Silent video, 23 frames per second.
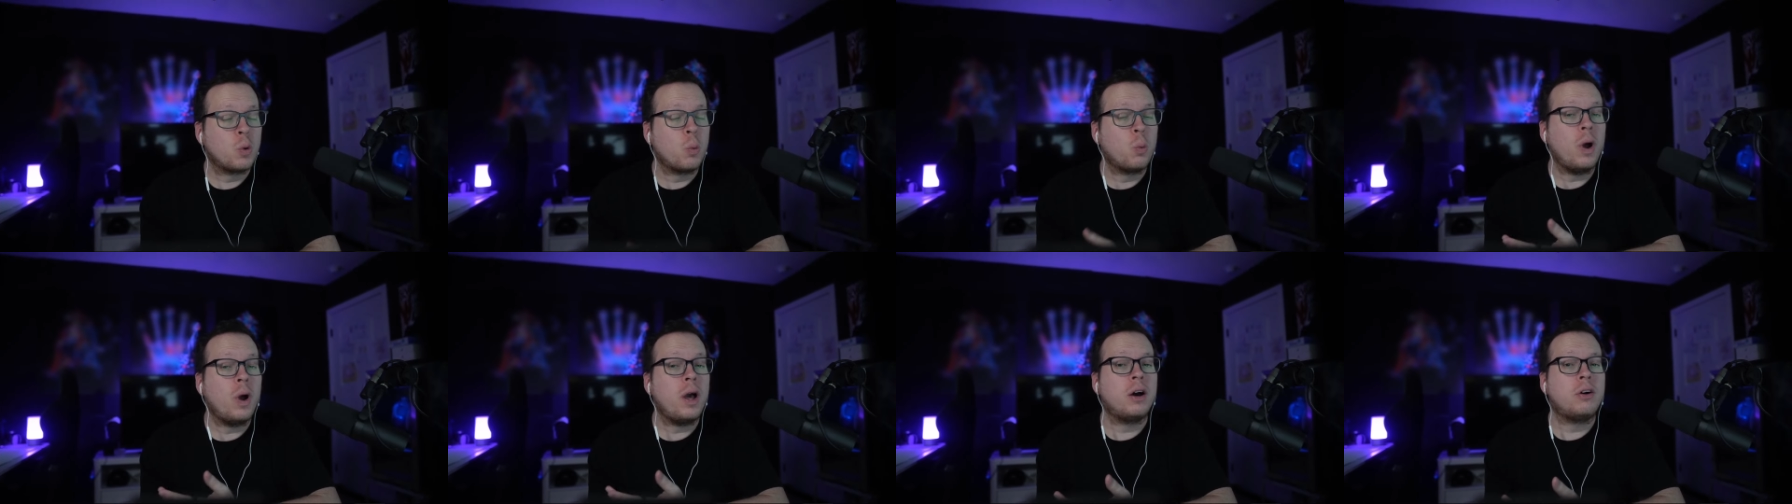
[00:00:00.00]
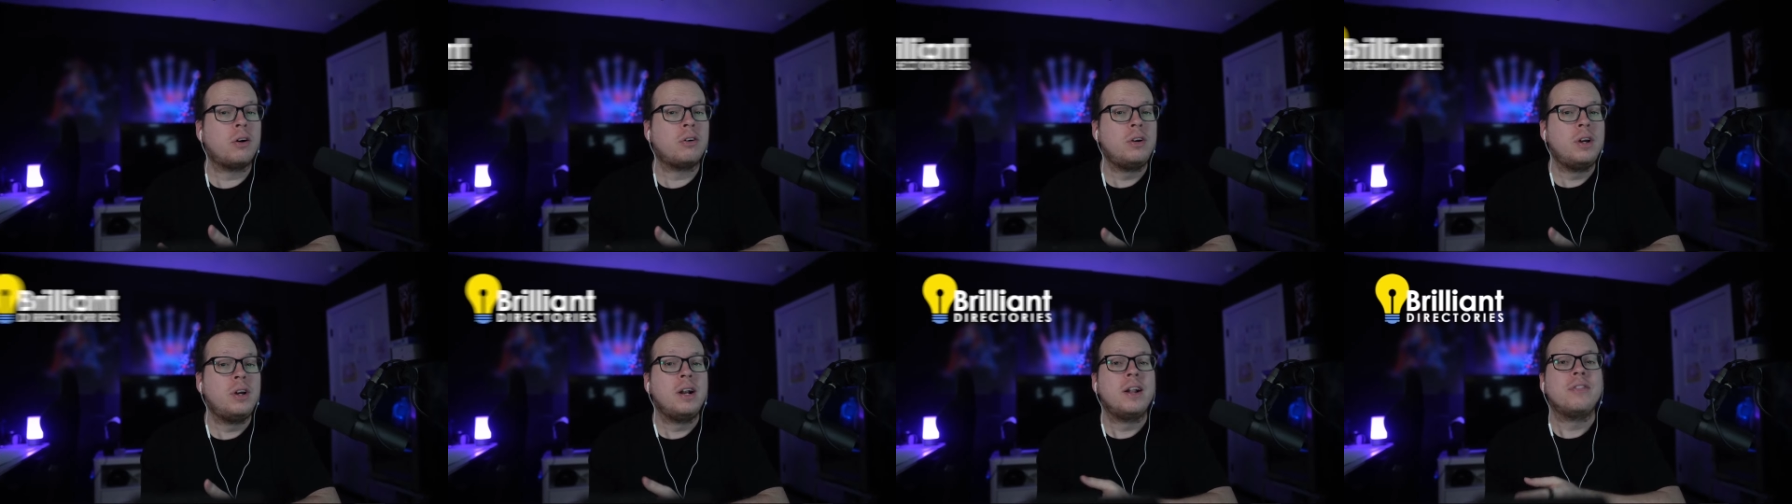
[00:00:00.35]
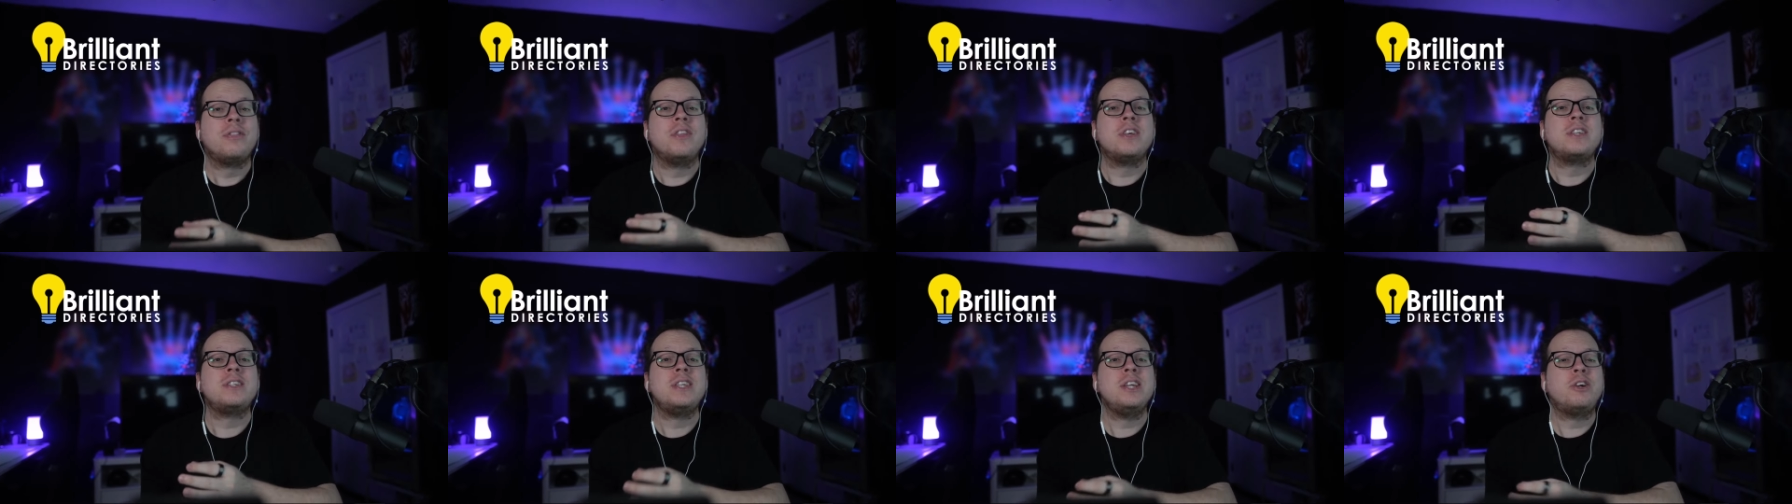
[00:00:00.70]
Well,
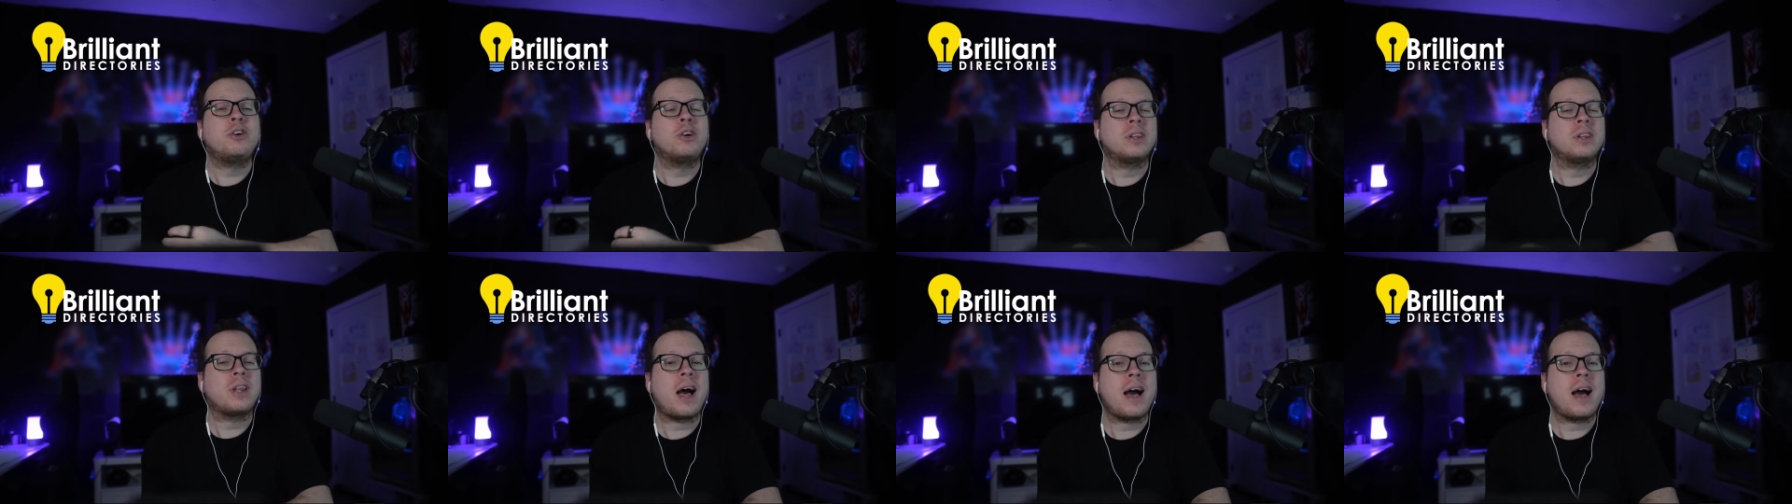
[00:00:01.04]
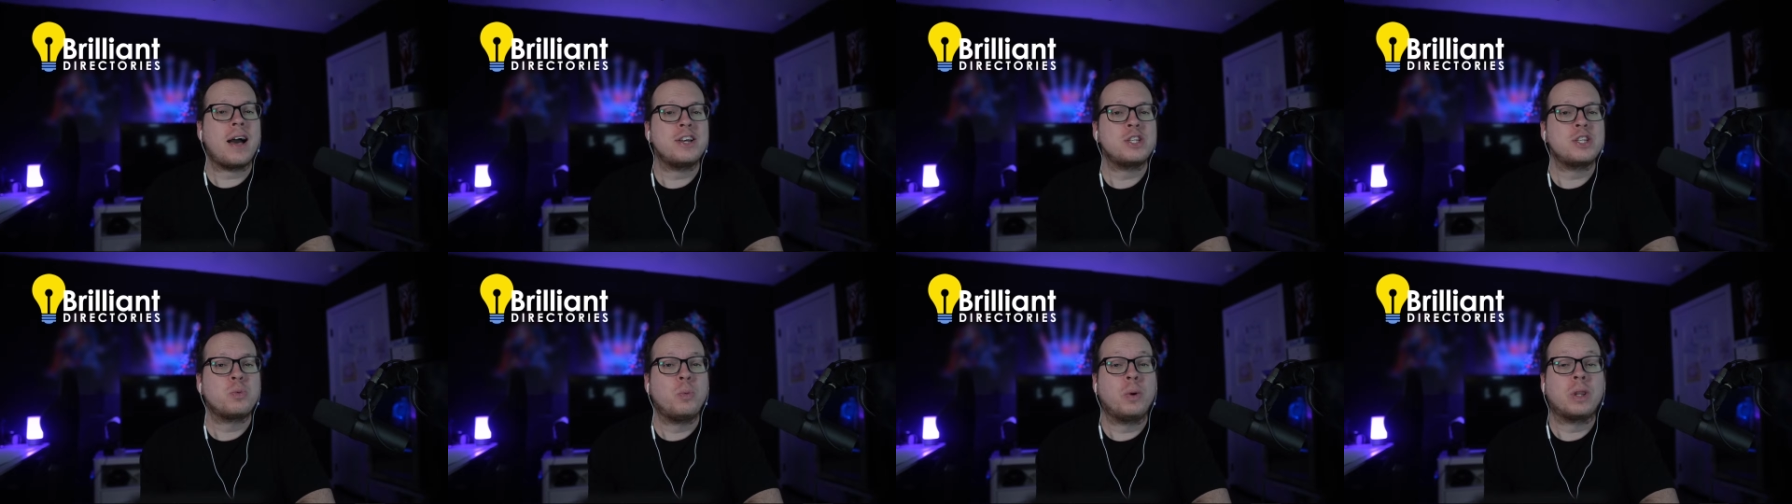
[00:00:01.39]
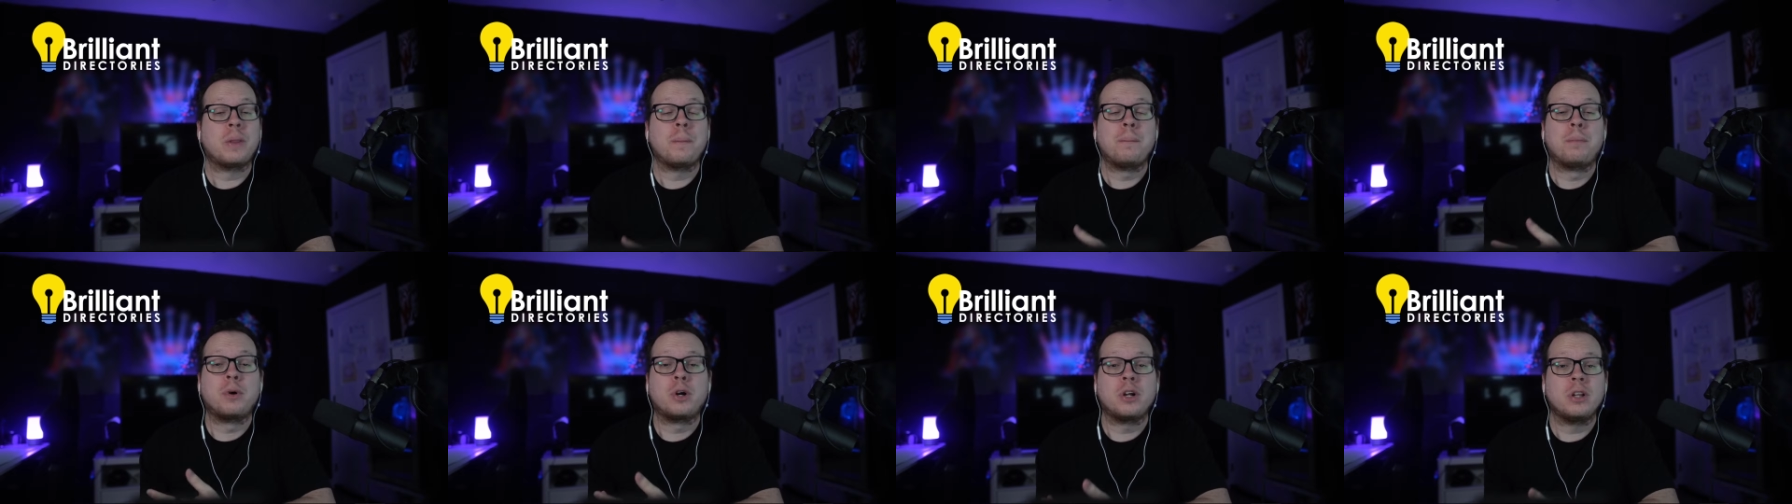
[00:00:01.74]
the secret lies
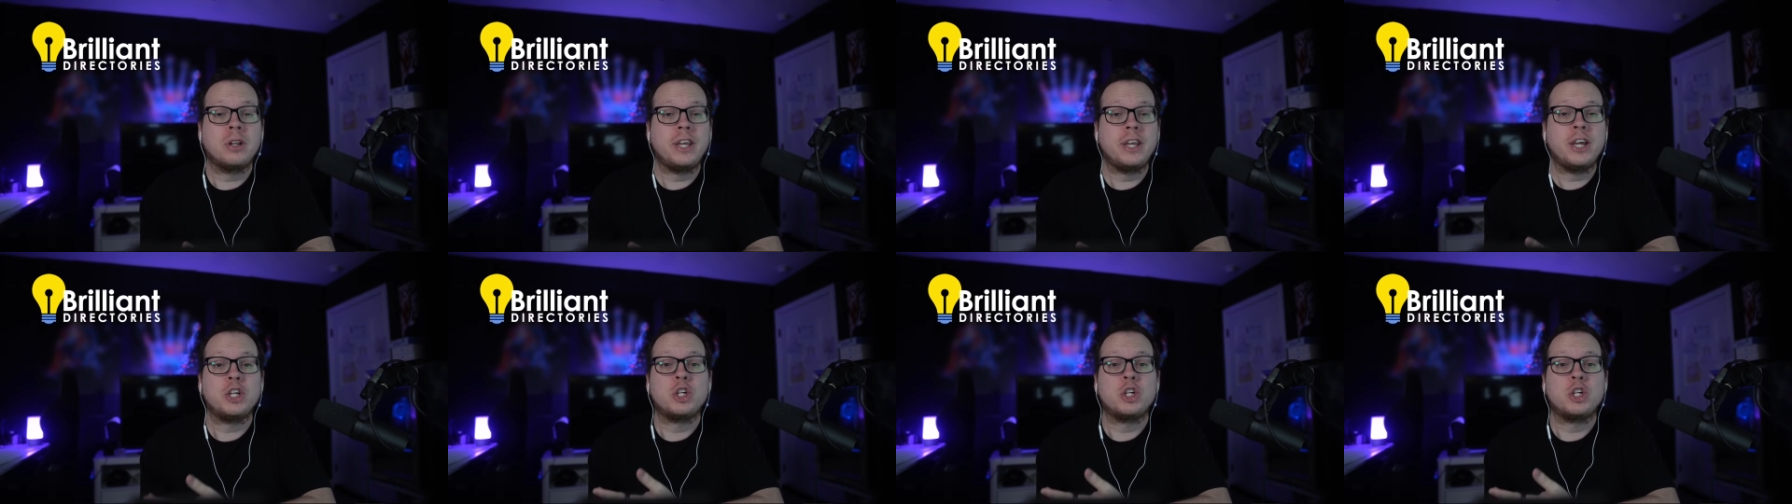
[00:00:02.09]
with Brilliant